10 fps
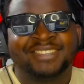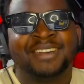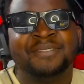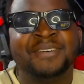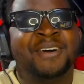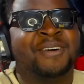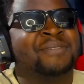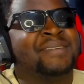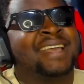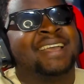Come
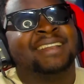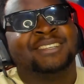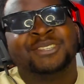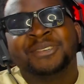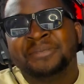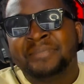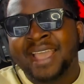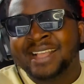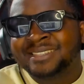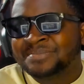on, man. Is you the
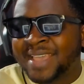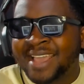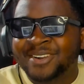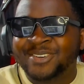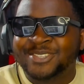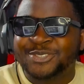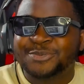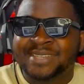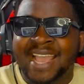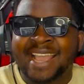man's man or is you
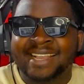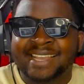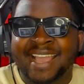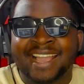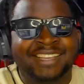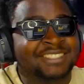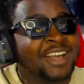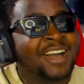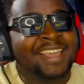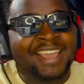gang gang? Is
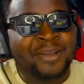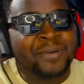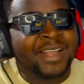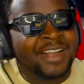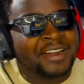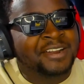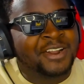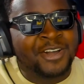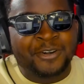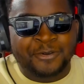y'all hearing her
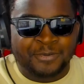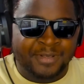though?